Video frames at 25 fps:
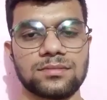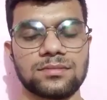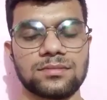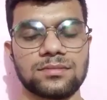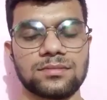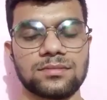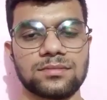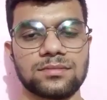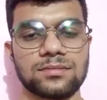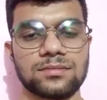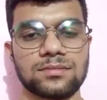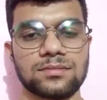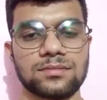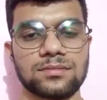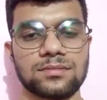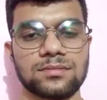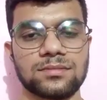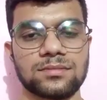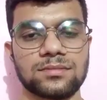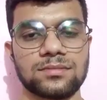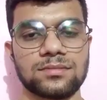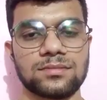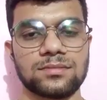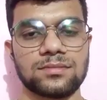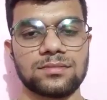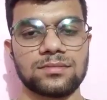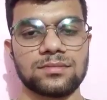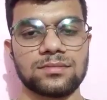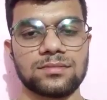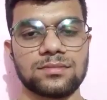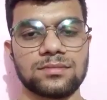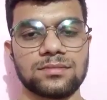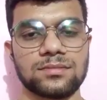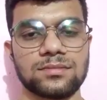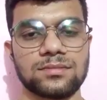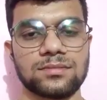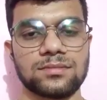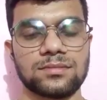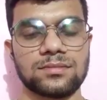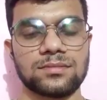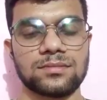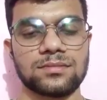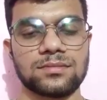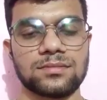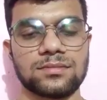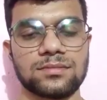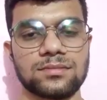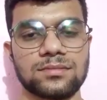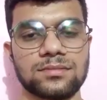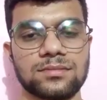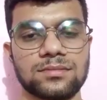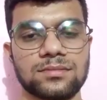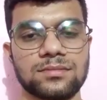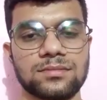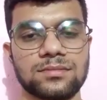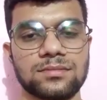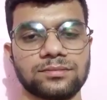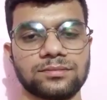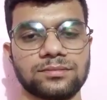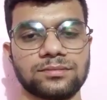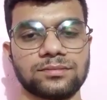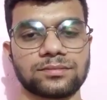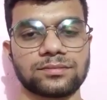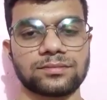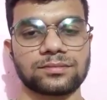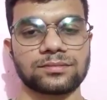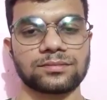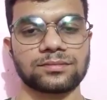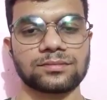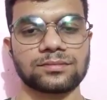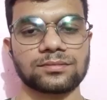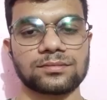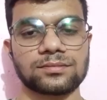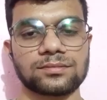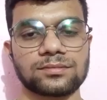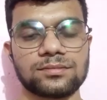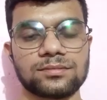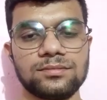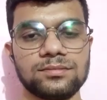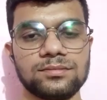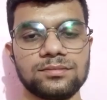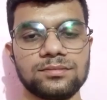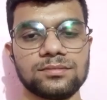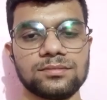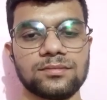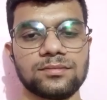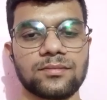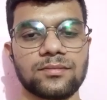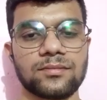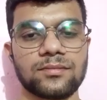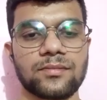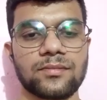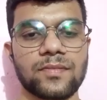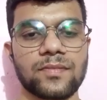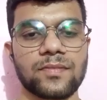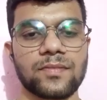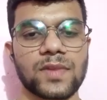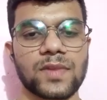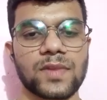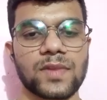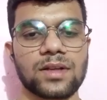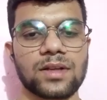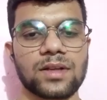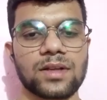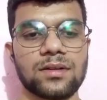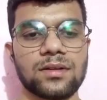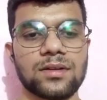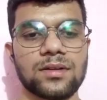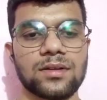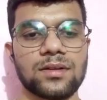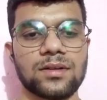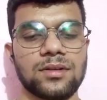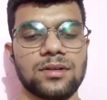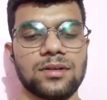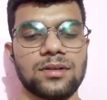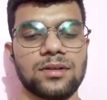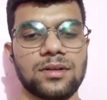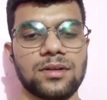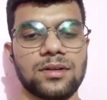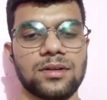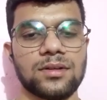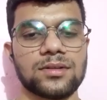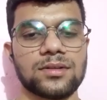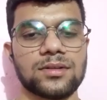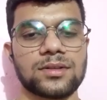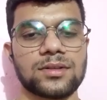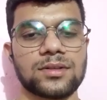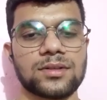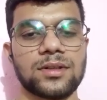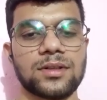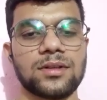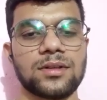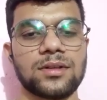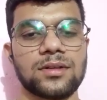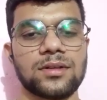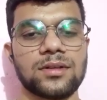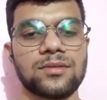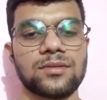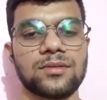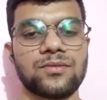food chemistry, food microbiology, food engineering is basically a branch of food technology.